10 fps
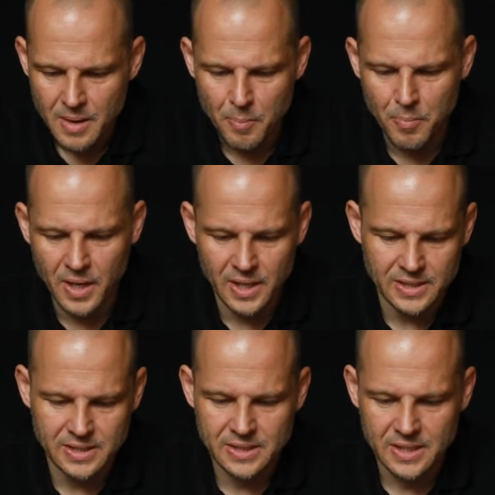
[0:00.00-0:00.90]

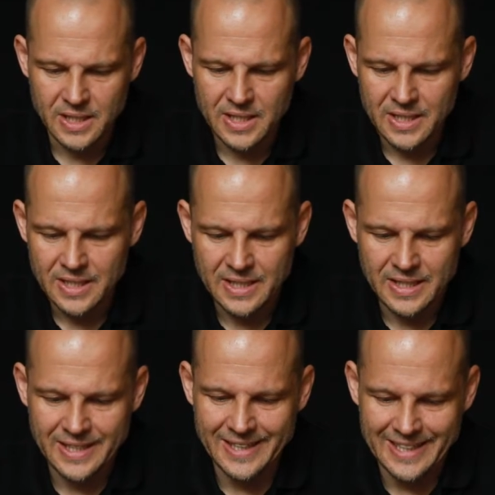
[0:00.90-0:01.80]
but
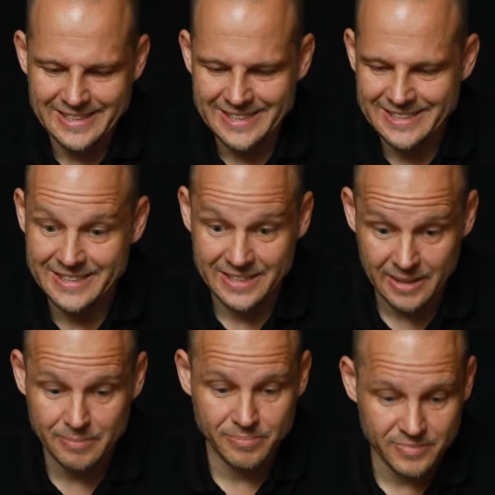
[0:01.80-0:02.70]
in essence,
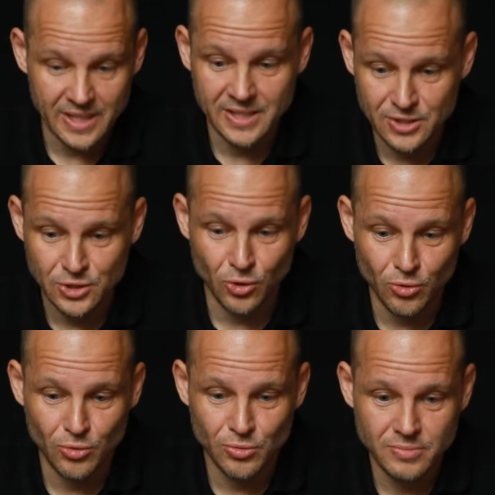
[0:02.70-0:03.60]
there is
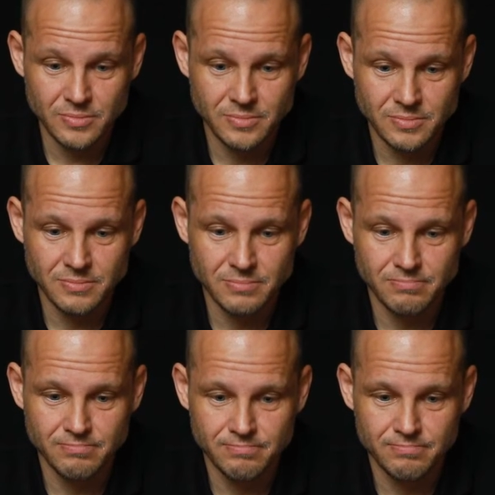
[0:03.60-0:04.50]
no
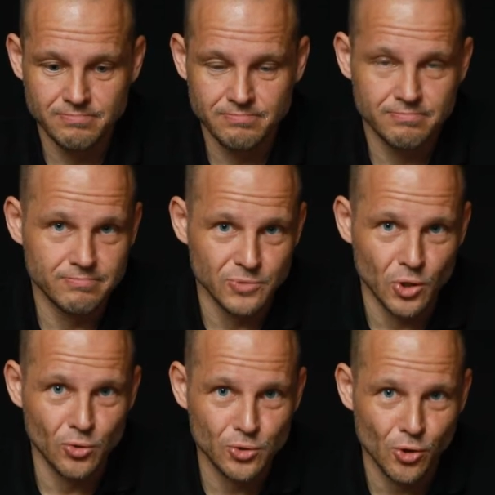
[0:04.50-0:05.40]

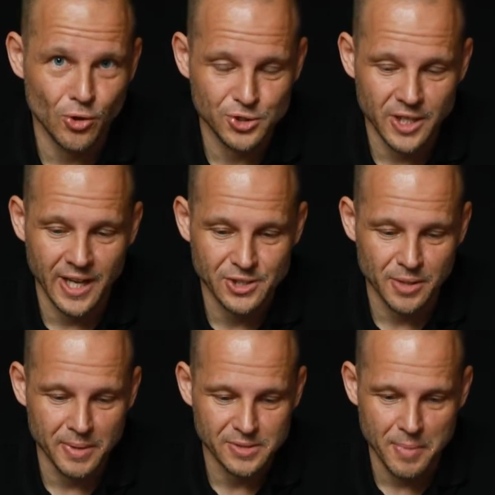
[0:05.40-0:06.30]
torch that actually
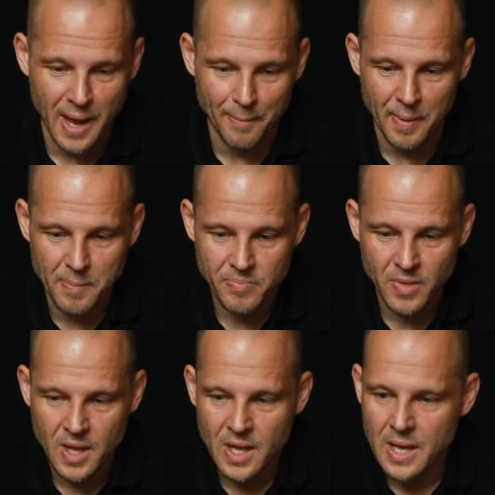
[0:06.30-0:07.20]
makes me happy.
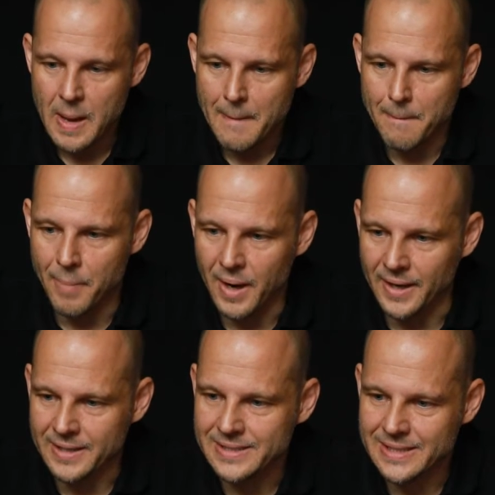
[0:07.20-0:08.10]

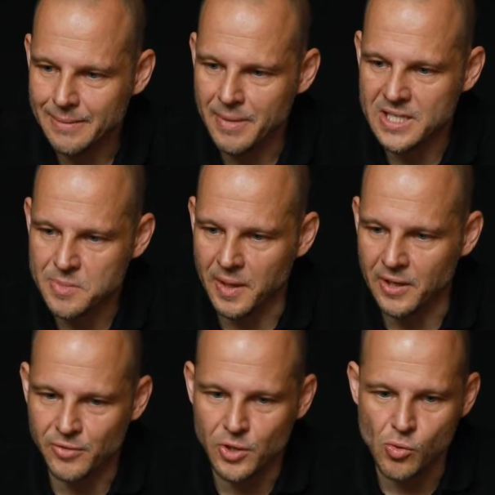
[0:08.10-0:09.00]
But let me explain a
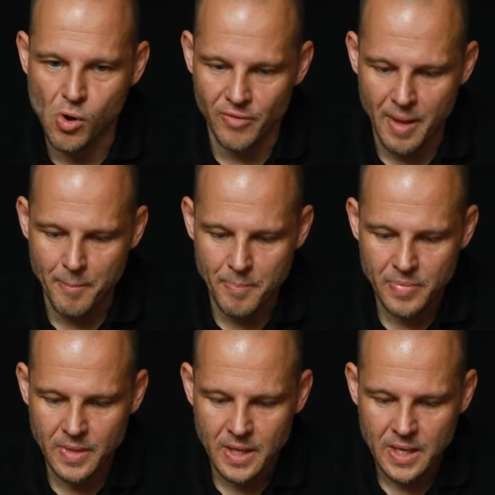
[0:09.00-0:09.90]
few of them.
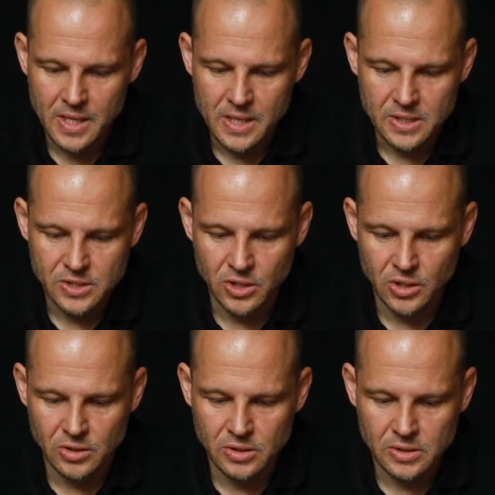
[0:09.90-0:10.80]
So